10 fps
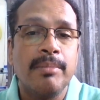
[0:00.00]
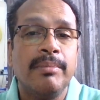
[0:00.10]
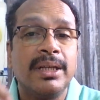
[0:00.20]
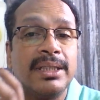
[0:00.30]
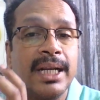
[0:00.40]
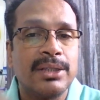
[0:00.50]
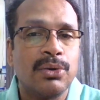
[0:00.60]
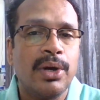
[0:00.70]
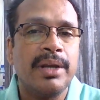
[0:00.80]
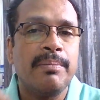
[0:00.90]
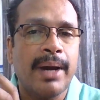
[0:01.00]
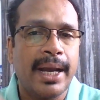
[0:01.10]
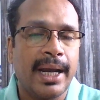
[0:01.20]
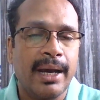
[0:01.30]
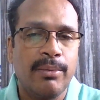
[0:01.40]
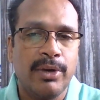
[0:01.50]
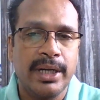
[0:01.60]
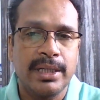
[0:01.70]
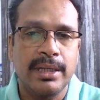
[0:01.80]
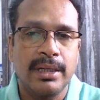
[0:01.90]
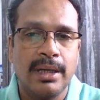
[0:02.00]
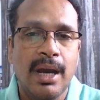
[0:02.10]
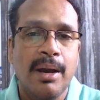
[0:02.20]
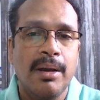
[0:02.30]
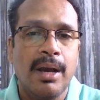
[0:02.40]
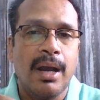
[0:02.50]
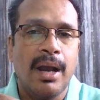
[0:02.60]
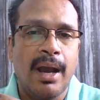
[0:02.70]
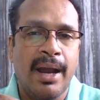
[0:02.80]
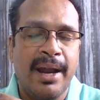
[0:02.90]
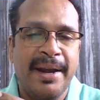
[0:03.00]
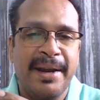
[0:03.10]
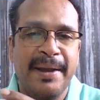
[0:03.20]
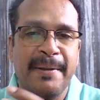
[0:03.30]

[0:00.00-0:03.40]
but that sodium bicarbonate and